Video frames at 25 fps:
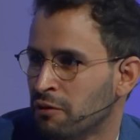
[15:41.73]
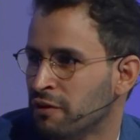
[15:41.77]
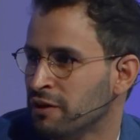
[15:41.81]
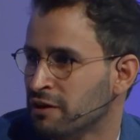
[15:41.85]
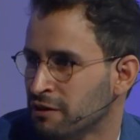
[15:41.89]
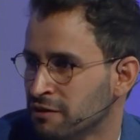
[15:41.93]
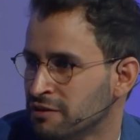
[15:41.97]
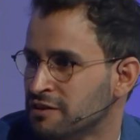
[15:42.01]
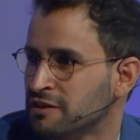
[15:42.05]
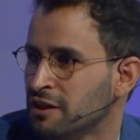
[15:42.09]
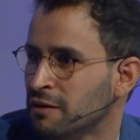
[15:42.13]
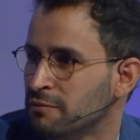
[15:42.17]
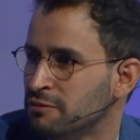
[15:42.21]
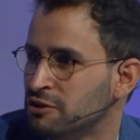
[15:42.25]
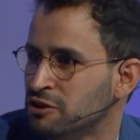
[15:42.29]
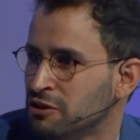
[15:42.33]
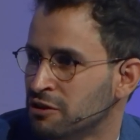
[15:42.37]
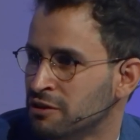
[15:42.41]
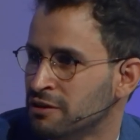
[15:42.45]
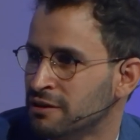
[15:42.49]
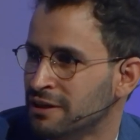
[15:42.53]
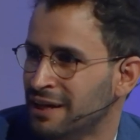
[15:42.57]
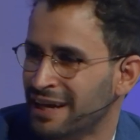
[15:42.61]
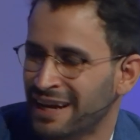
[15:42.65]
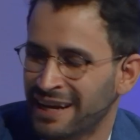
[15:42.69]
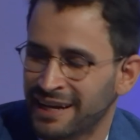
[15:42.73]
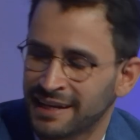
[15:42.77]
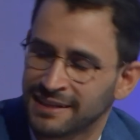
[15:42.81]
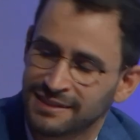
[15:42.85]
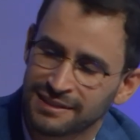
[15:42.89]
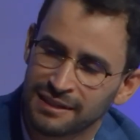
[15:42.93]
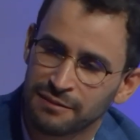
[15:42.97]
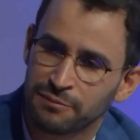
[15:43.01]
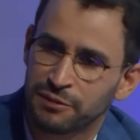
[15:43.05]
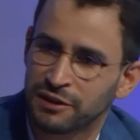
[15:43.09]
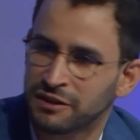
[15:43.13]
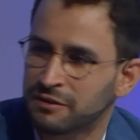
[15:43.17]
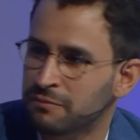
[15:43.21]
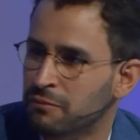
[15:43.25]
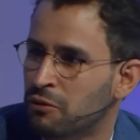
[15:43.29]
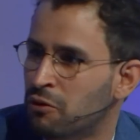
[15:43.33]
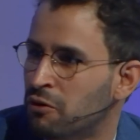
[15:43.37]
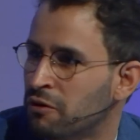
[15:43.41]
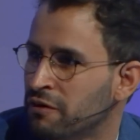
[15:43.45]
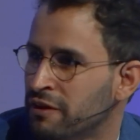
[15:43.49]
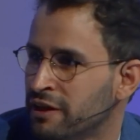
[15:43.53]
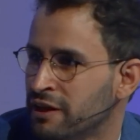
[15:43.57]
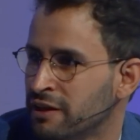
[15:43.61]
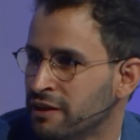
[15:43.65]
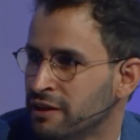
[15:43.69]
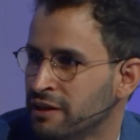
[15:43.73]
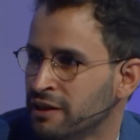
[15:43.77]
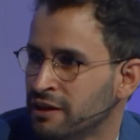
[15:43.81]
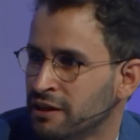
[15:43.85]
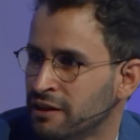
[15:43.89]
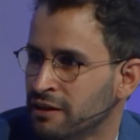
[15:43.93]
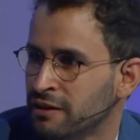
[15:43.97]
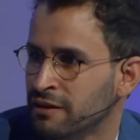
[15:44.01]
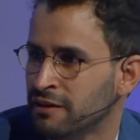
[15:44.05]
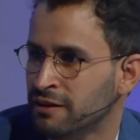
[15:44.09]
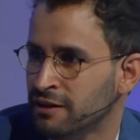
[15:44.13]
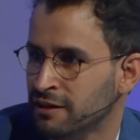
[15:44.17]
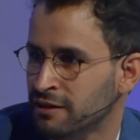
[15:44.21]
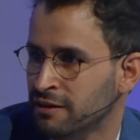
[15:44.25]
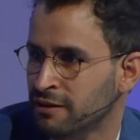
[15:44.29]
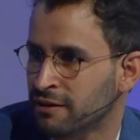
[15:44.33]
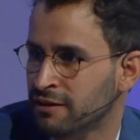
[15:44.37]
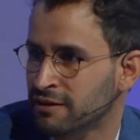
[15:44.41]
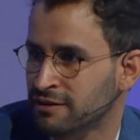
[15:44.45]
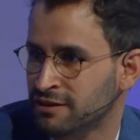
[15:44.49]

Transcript: the consumption a little bit more than the